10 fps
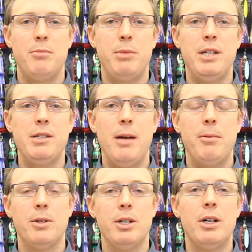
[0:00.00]
big
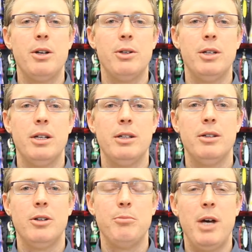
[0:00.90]
snapper at night
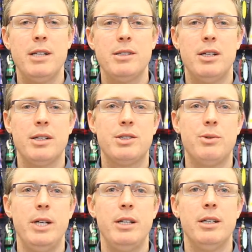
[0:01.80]
on baits like
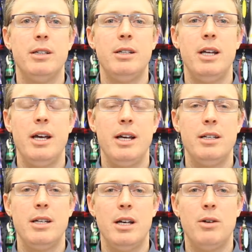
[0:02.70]
squid
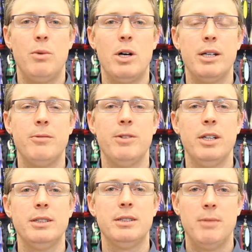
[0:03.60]
and whiting
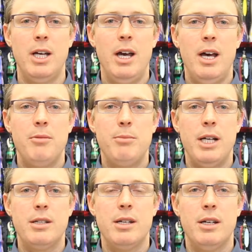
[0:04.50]
fillets.
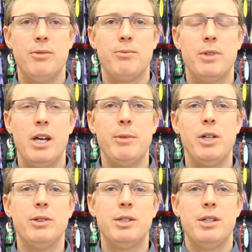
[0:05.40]
But
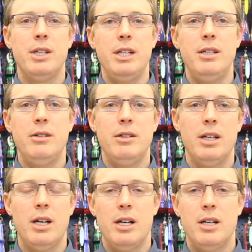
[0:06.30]
coming on to the
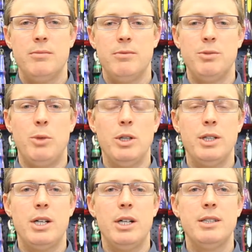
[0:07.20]

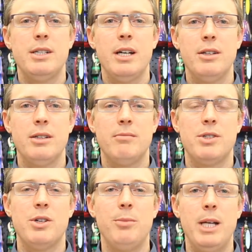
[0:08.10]
smaller tides now,
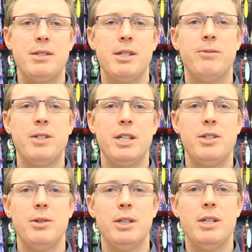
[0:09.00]
the soft plastic fishing
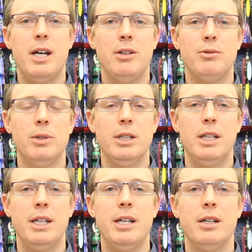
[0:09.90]
during the day will
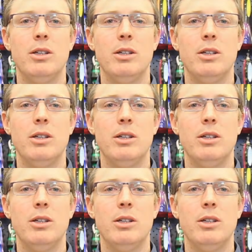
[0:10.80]
really kick